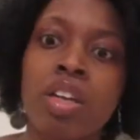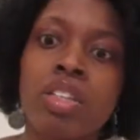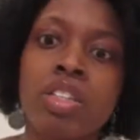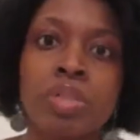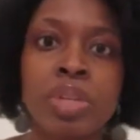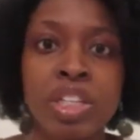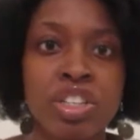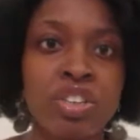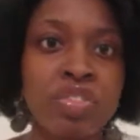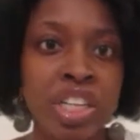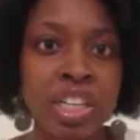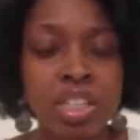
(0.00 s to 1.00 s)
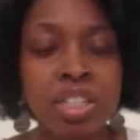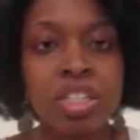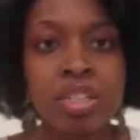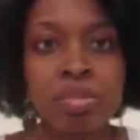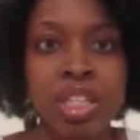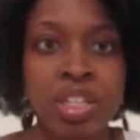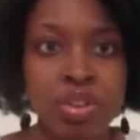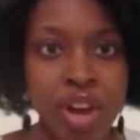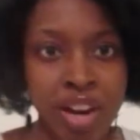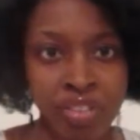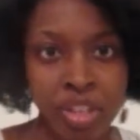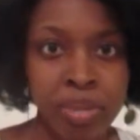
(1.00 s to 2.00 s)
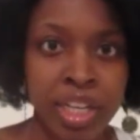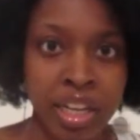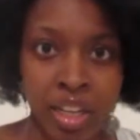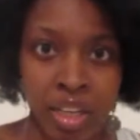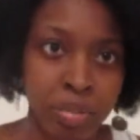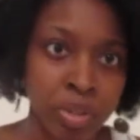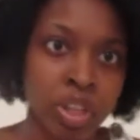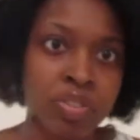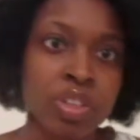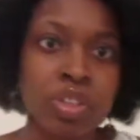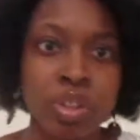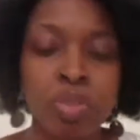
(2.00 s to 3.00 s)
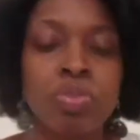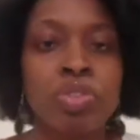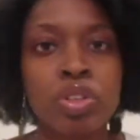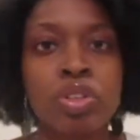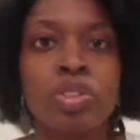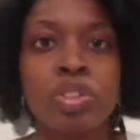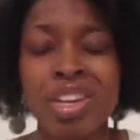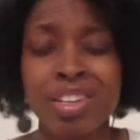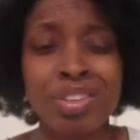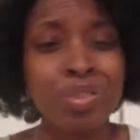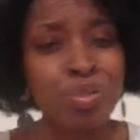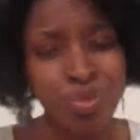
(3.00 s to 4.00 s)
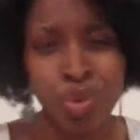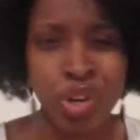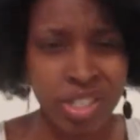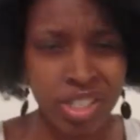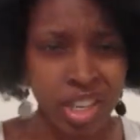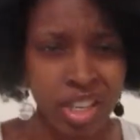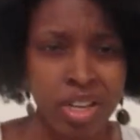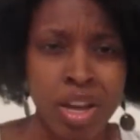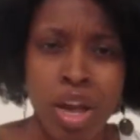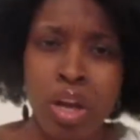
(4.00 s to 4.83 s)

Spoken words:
just because you're vegan doesn't mean you have to be an animal lover. Don't force it.